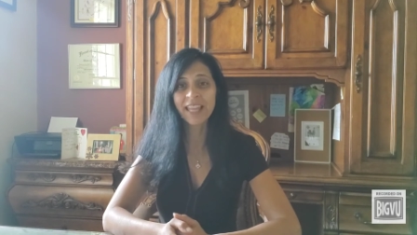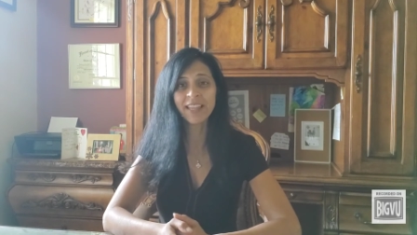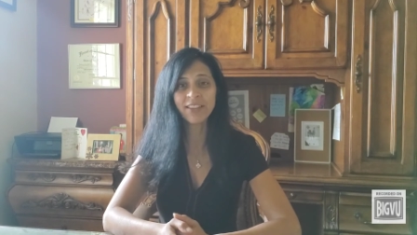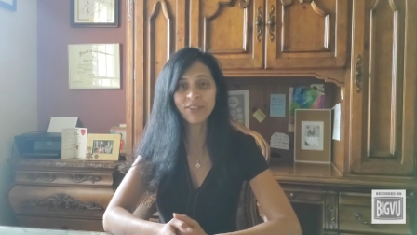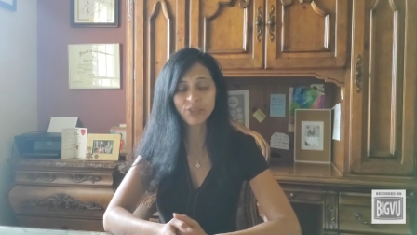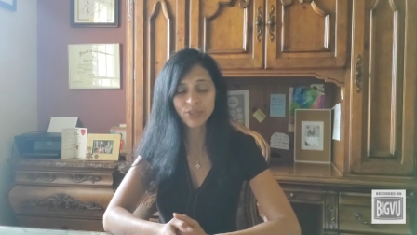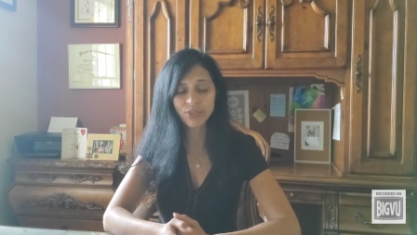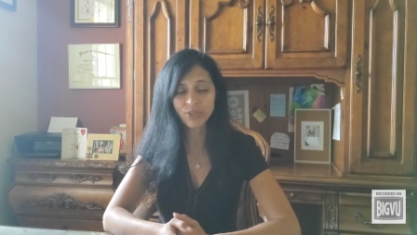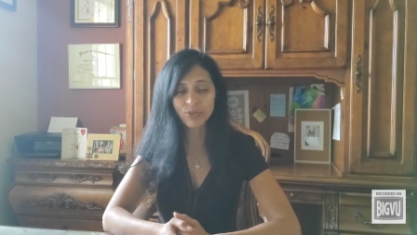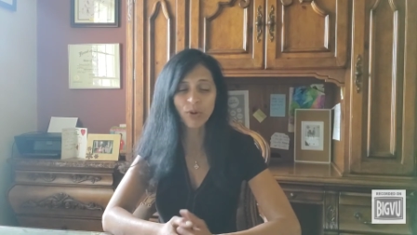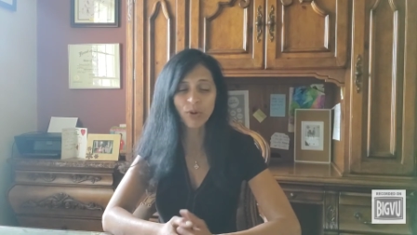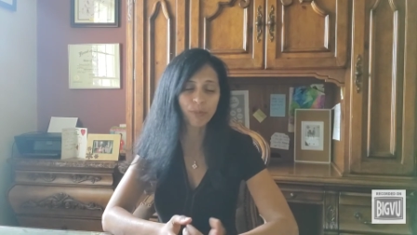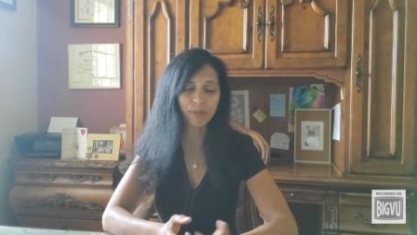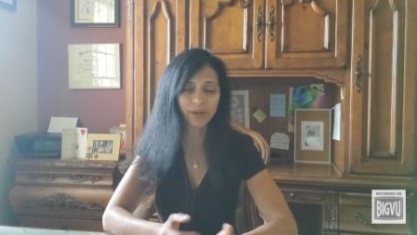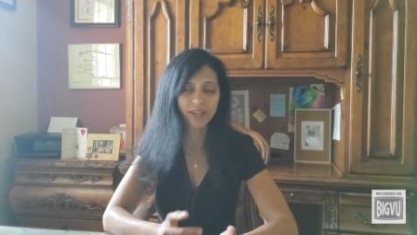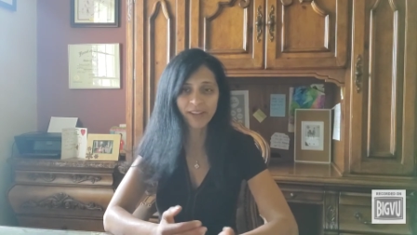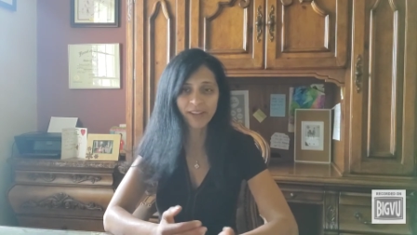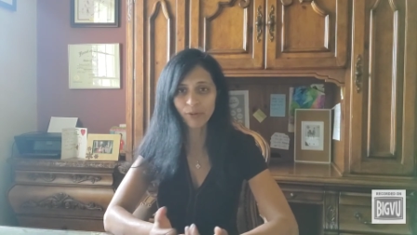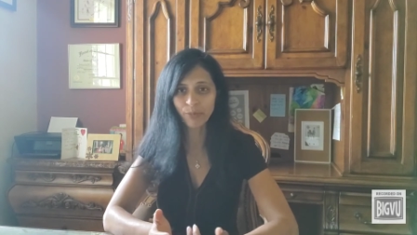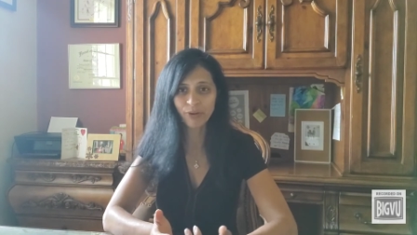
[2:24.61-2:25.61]
into
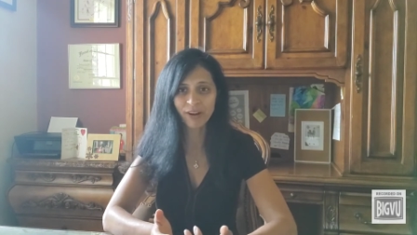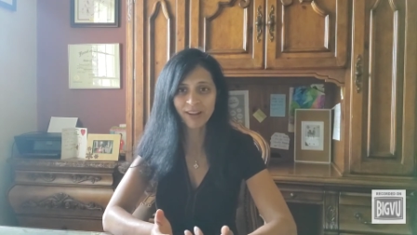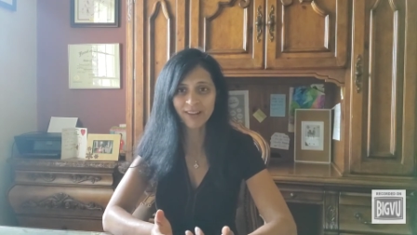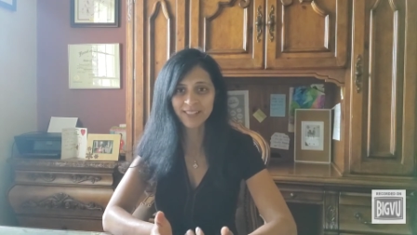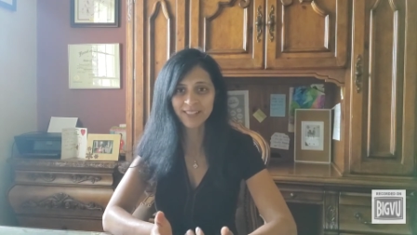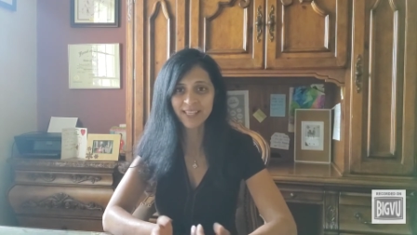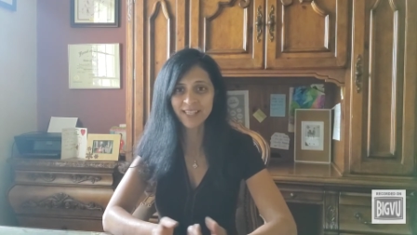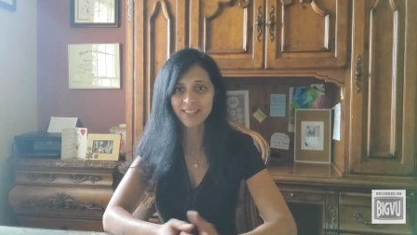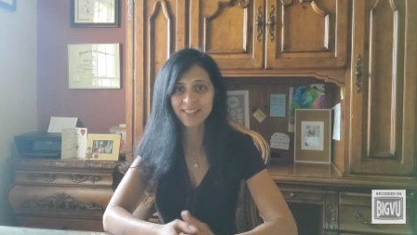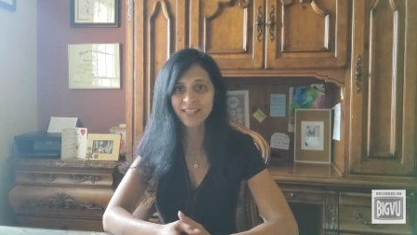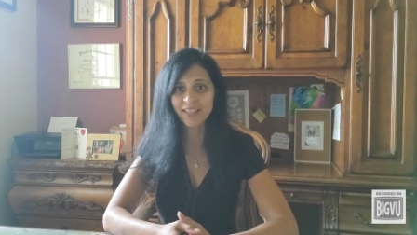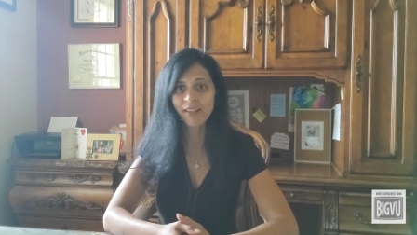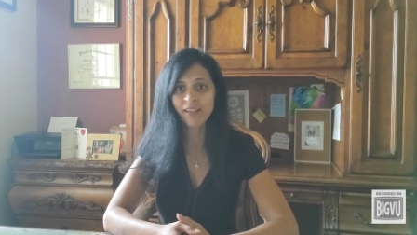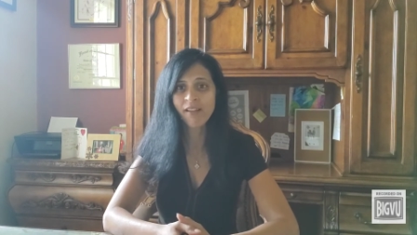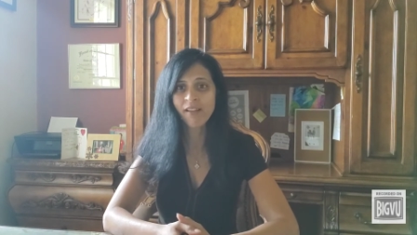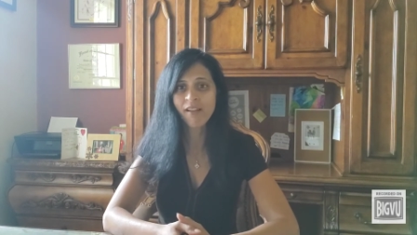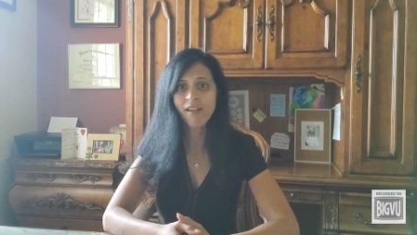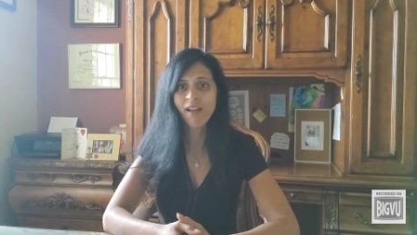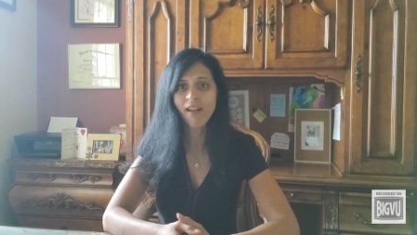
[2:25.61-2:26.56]
opening or processing